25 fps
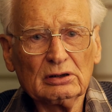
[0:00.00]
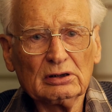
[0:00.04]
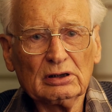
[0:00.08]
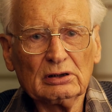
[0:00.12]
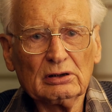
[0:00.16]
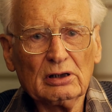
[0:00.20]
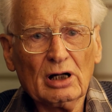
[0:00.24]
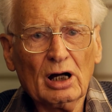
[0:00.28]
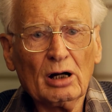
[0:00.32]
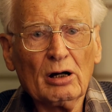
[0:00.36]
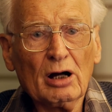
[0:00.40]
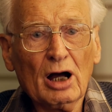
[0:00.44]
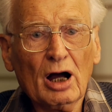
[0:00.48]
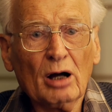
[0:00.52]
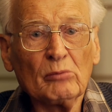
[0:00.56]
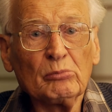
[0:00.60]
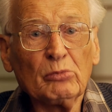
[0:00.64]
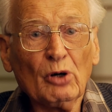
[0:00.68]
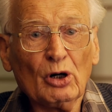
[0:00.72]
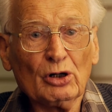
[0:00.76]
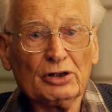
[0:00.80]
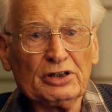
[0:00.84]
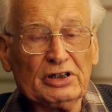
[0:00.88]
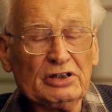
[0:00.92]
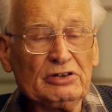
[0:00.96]
a
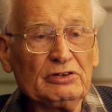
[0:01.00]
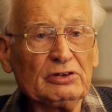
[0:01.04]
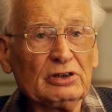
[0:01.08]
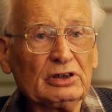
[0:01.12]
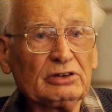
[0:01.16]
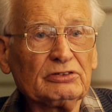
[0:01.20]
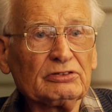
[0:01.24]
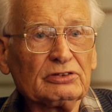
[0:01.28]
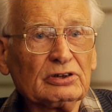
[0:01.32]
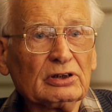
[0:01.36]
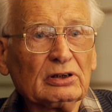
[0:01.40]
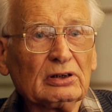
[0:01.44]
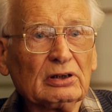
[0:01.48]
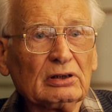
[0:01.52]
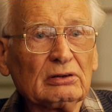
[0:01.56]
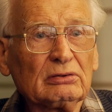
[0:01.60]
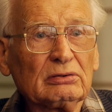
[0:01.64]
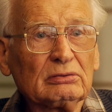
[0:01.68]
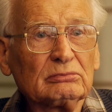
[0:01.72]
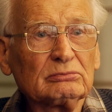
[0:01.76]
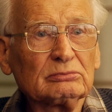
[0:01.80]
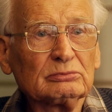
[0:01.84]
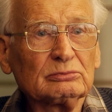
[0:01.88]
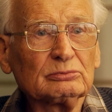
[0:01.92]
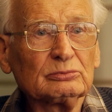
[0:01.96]
body that
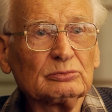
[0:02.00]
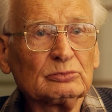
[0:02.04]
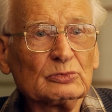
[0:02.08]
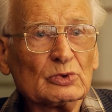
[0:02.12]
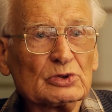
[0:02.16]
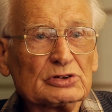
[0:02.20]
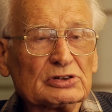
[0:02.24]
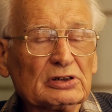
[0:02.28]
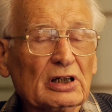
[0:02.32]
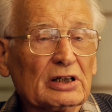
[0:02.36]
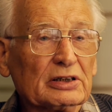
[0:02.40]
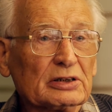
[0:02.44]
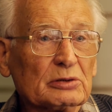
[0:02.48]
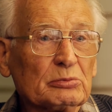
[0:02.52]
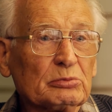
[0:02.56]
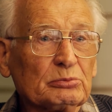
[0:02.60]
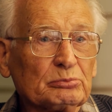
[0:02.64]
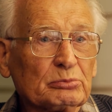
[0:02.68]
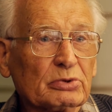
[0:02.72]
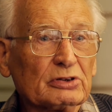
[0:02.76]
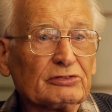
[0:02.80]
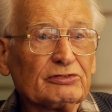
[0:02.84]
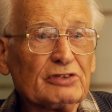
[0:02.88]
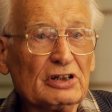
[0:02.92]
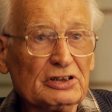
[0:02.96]
was like a
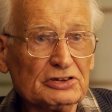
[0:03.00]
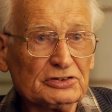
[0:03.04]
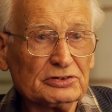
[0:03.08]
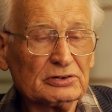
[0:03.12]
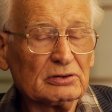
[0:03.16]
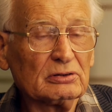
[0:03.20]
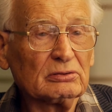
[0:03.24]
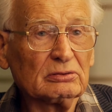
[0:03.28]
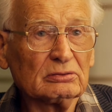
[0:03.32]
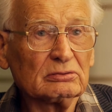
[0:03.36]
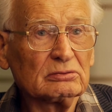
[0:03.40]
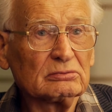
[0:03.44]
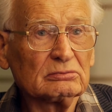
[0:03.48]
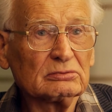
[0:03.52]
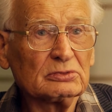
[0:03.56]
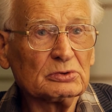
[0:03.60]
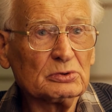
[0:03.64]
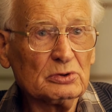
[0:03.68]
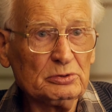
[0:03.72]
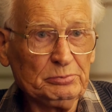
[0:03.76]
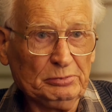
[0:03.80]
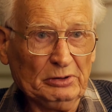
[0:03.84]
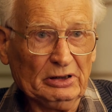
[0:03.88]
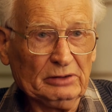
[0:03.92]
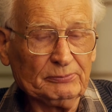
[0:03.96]
professional
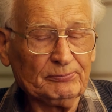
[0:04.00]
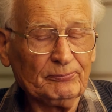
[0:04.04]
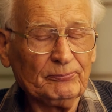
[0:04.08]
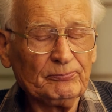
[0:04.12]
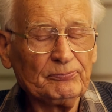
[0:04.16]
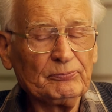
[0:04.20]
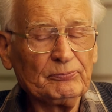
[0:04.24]
grouping,